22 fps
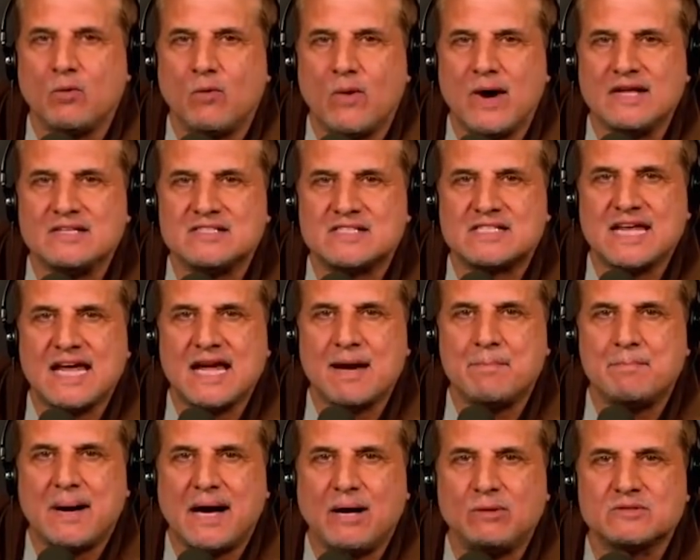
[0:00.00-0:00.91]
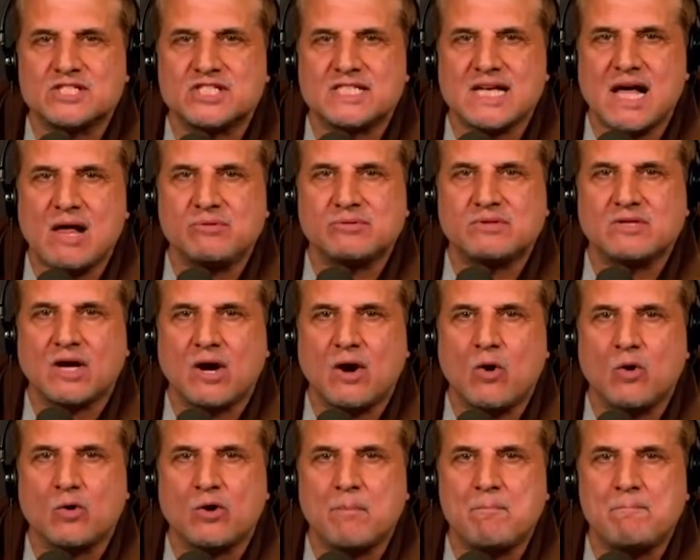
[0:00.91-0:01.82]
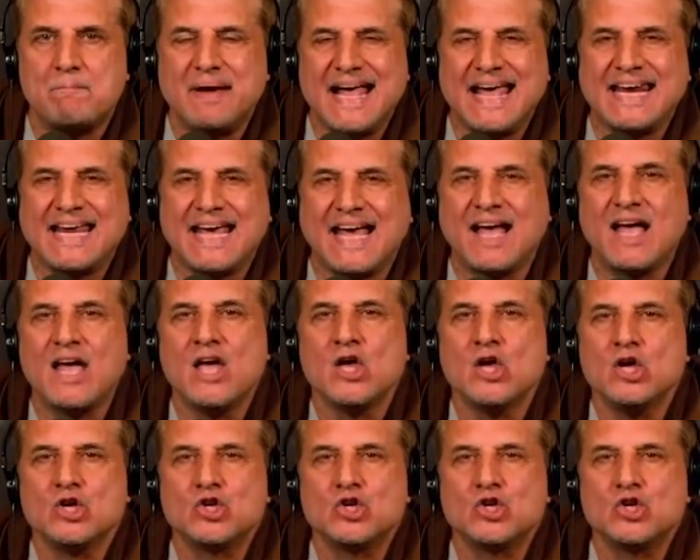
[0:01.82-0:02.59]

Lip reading: Wednesday about South Dakota banning